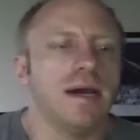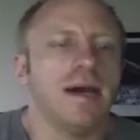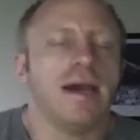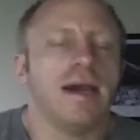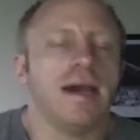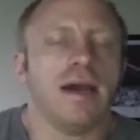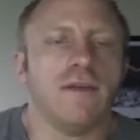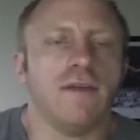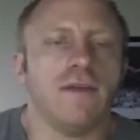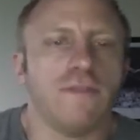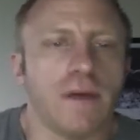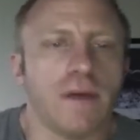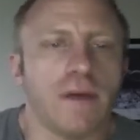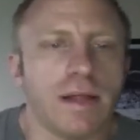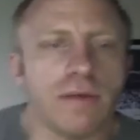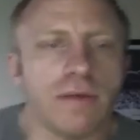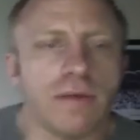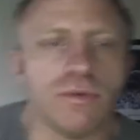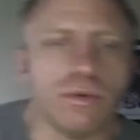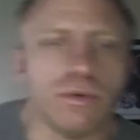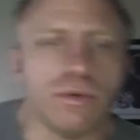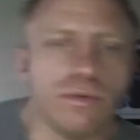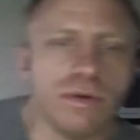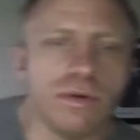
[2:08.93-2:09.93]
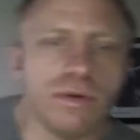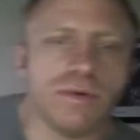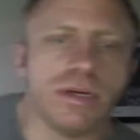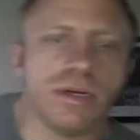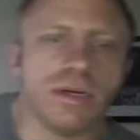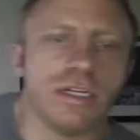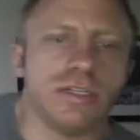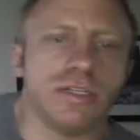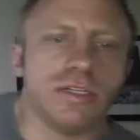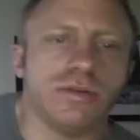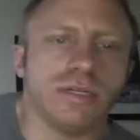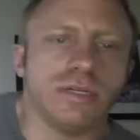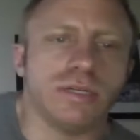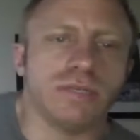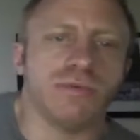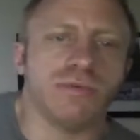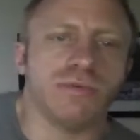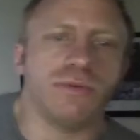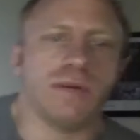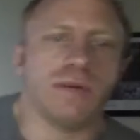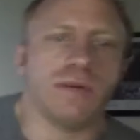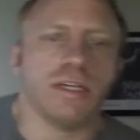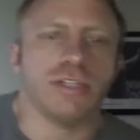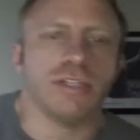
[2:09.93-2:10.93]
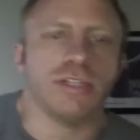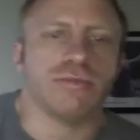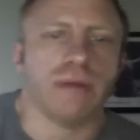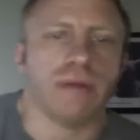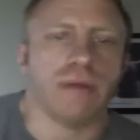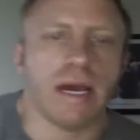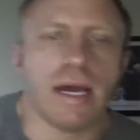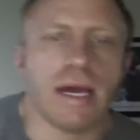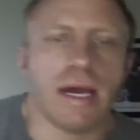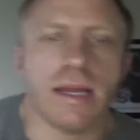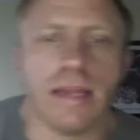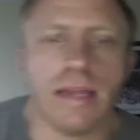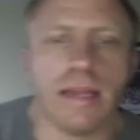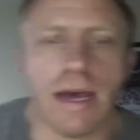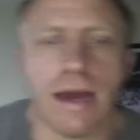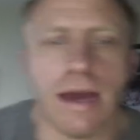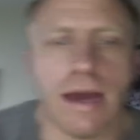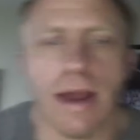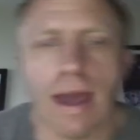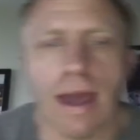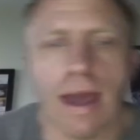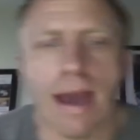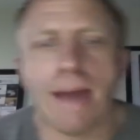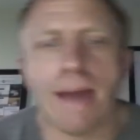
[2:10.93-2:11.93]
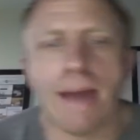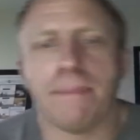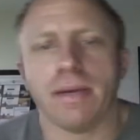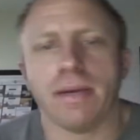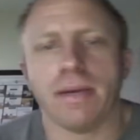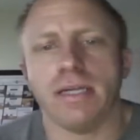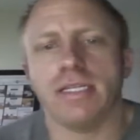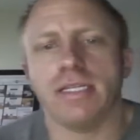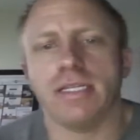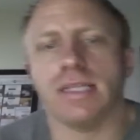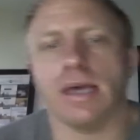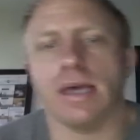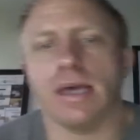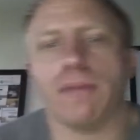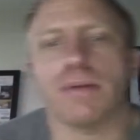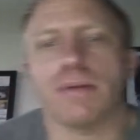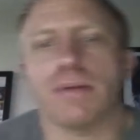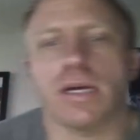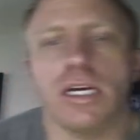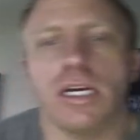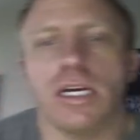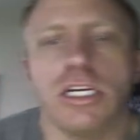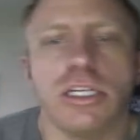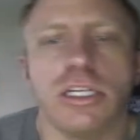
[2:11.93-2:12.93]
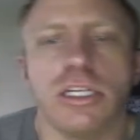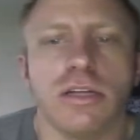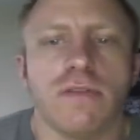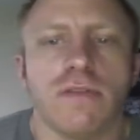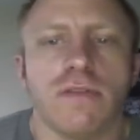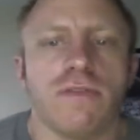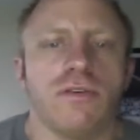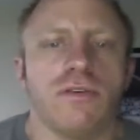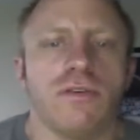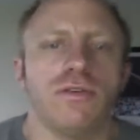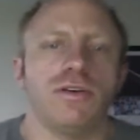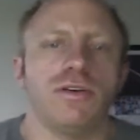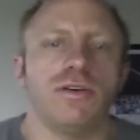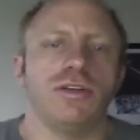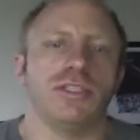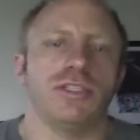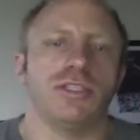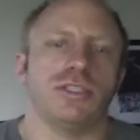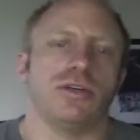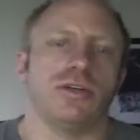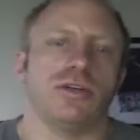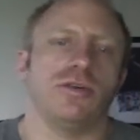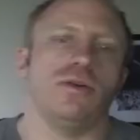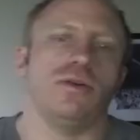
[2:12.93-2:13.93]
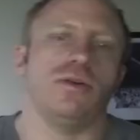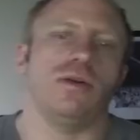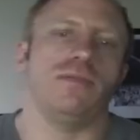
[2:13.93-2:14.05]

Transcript: And finally, what we want to do is we want to drag that app into the applications folder so it'll